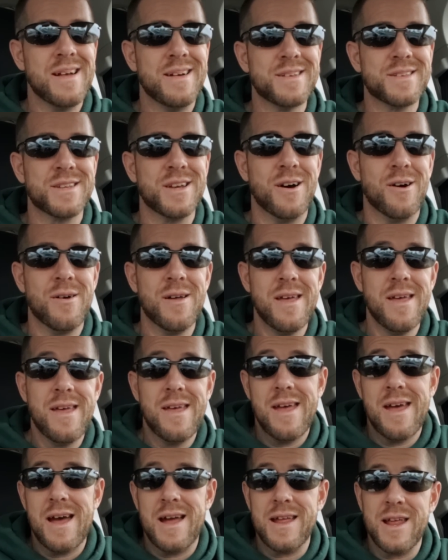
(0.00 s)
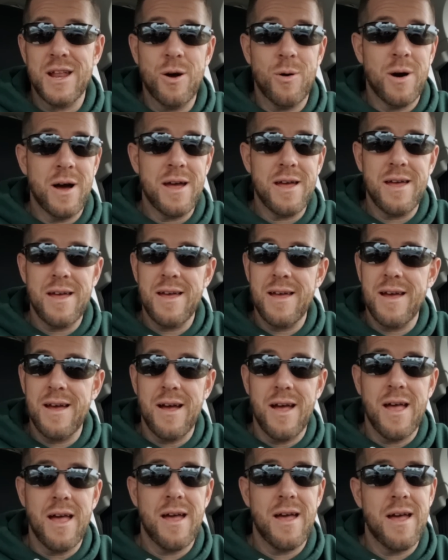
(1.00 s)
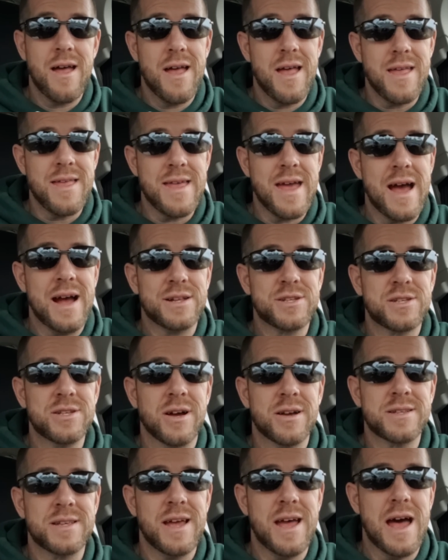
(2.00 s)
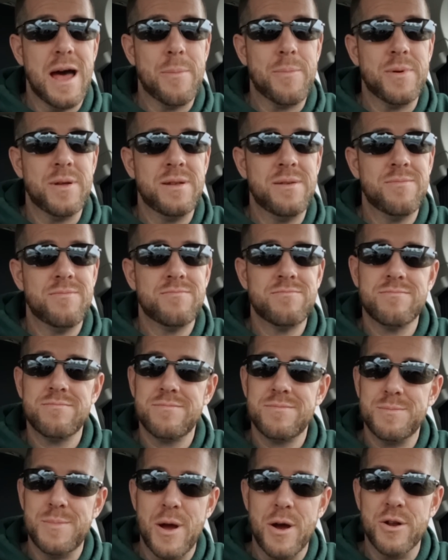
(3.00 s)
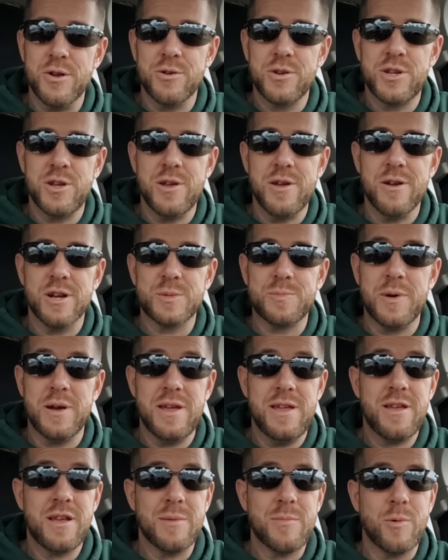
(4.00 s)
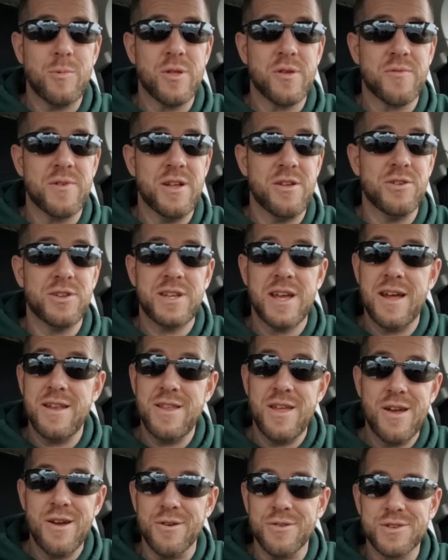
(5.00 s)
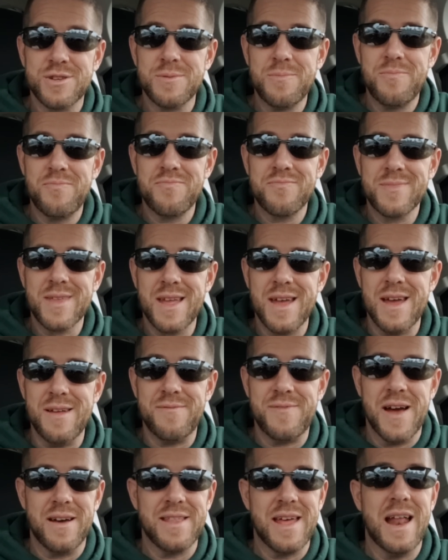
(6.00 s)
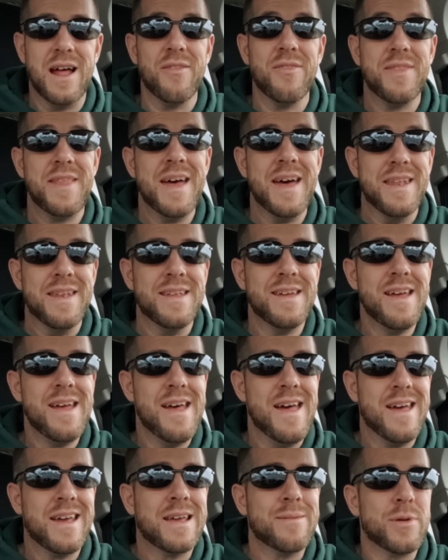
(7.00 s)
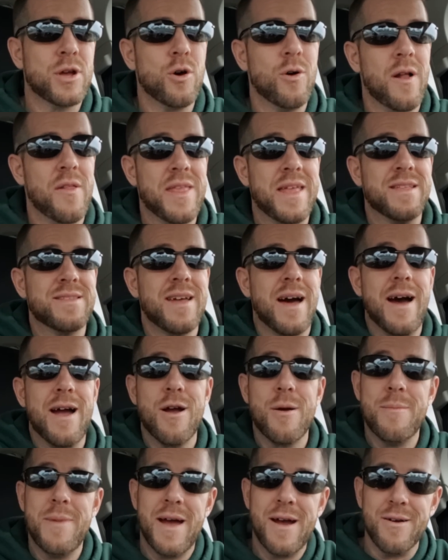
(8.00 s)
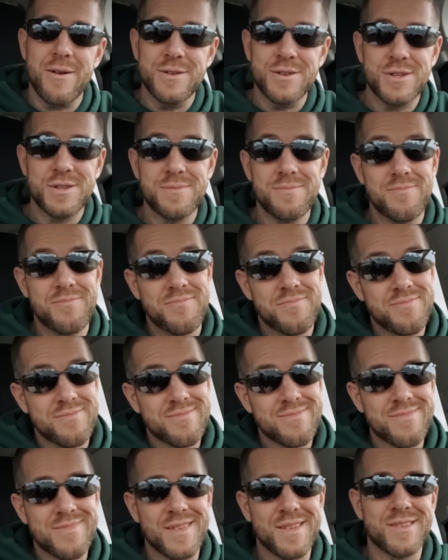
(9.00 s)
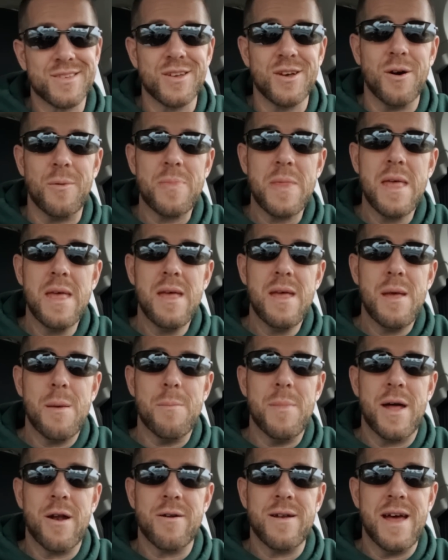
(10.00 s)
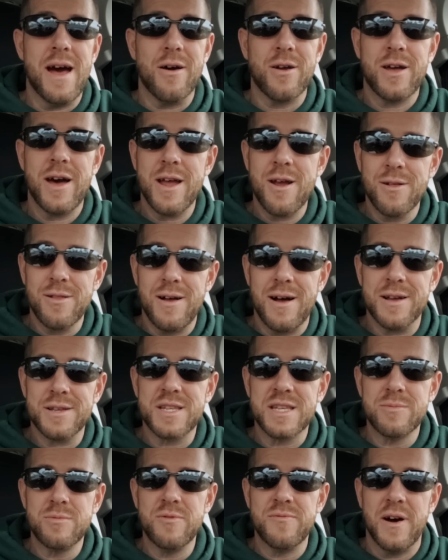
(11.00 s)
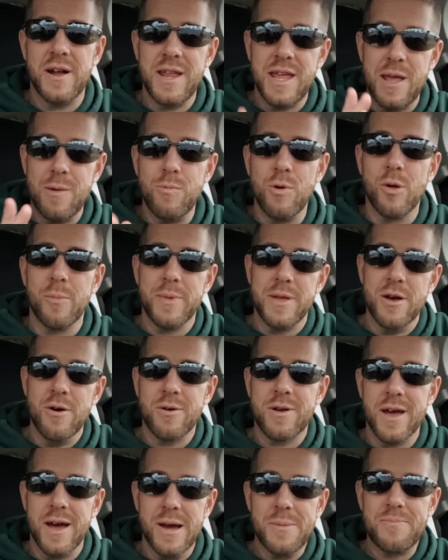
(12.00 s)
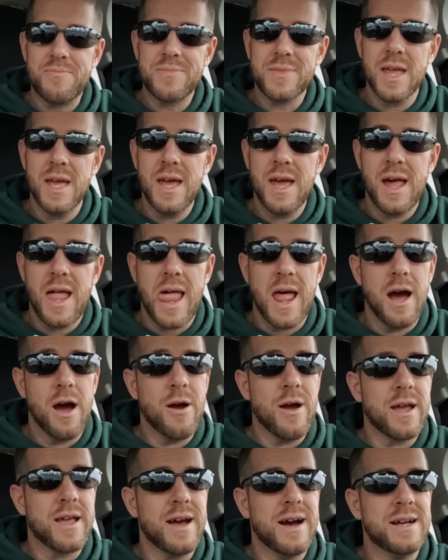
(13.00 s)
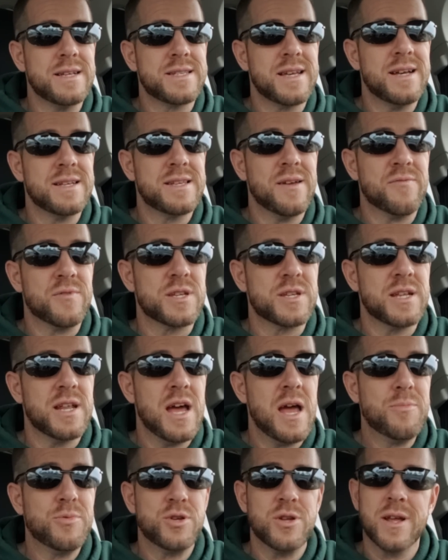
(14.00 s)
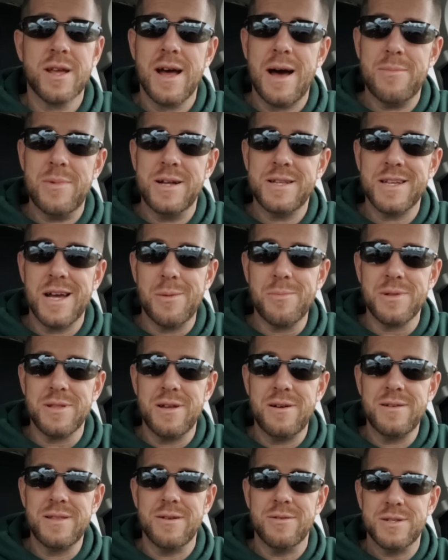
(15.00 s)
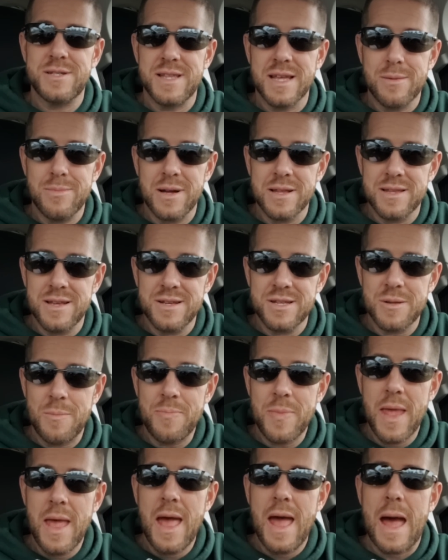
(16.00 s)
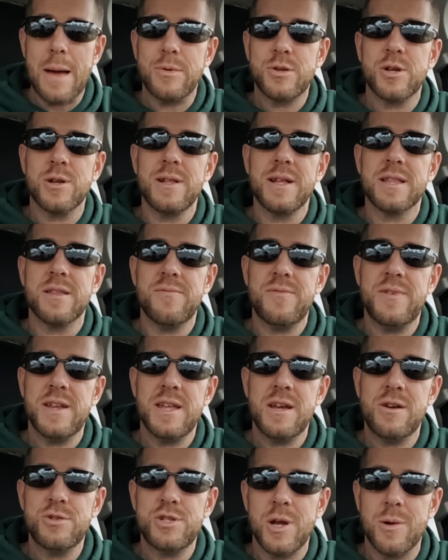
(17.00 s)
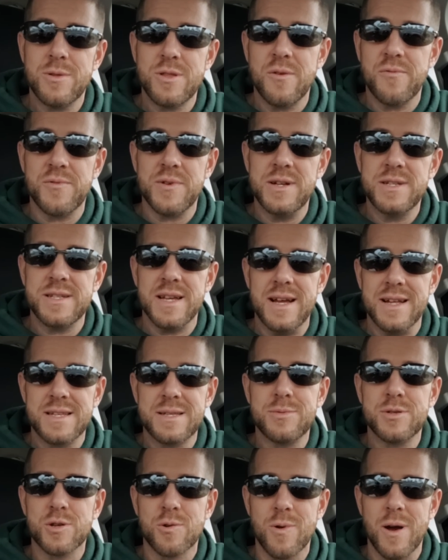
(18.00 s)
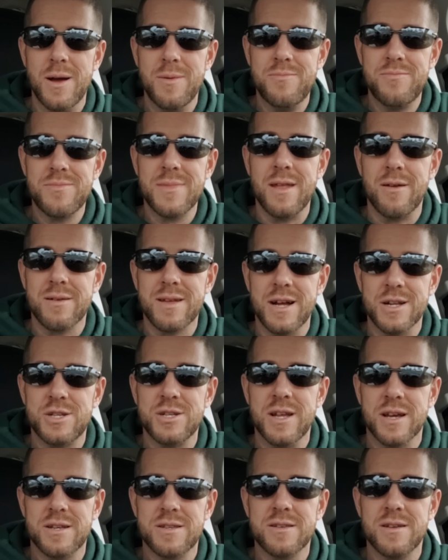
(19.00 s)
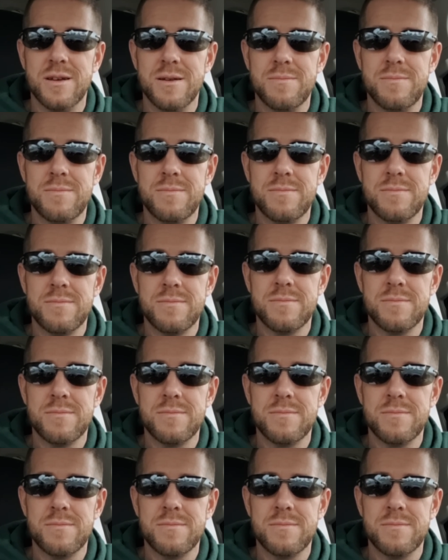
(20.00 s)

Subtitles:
So, and you know what? Yeah, it sucks it happened. Married her 2 years, but he could have been with her for another 10 years and found that out then. And it could have been going the entire marriage. So, better now. Cut your losses, move on. He will be okay. All right, guys, that is today. Be sure to comment down below what you think about this. And be sure to like the video, share with your friends, and subscribe. I'll catch you next time.